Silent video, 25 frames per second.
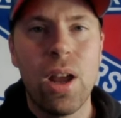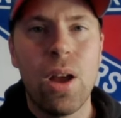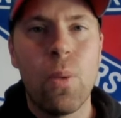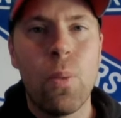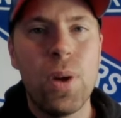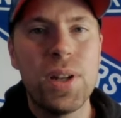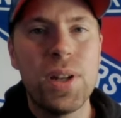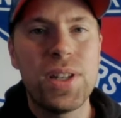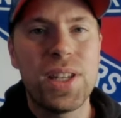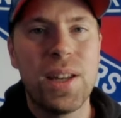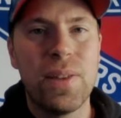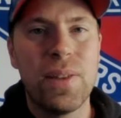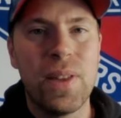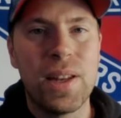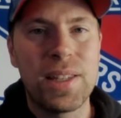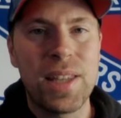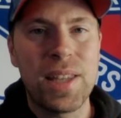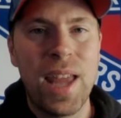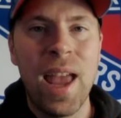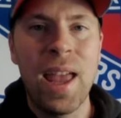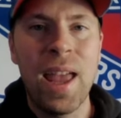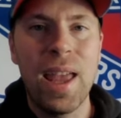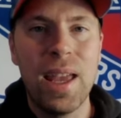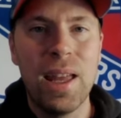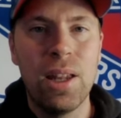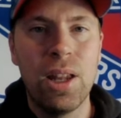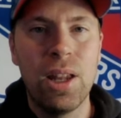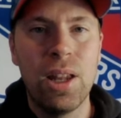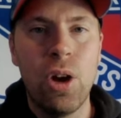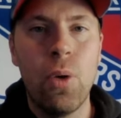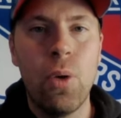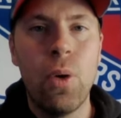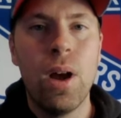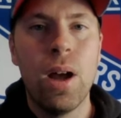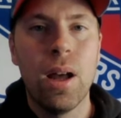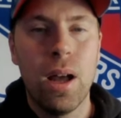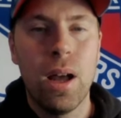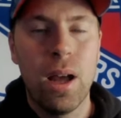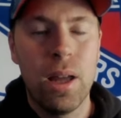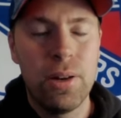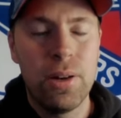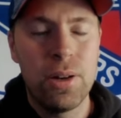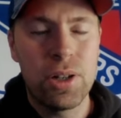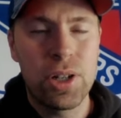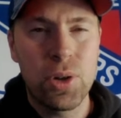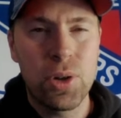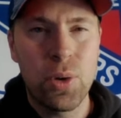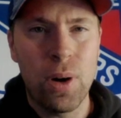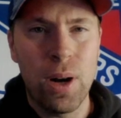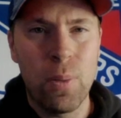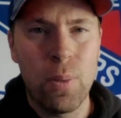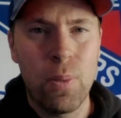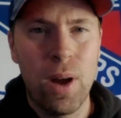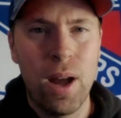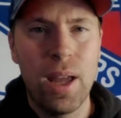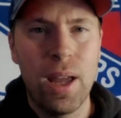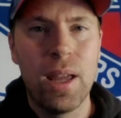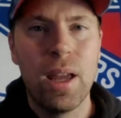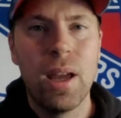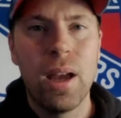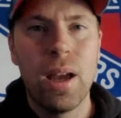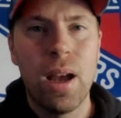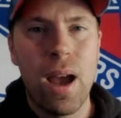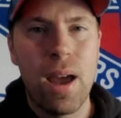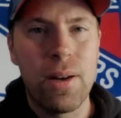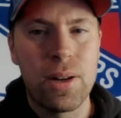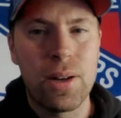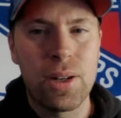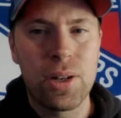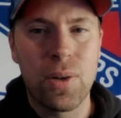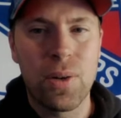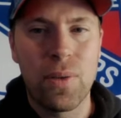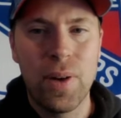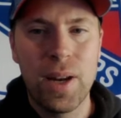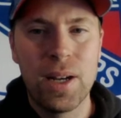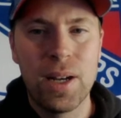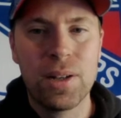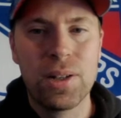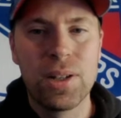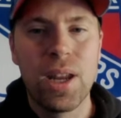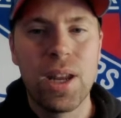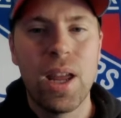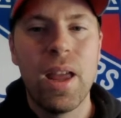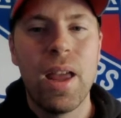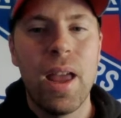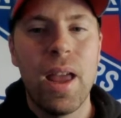Once again, that's @LO_NY_Rangers.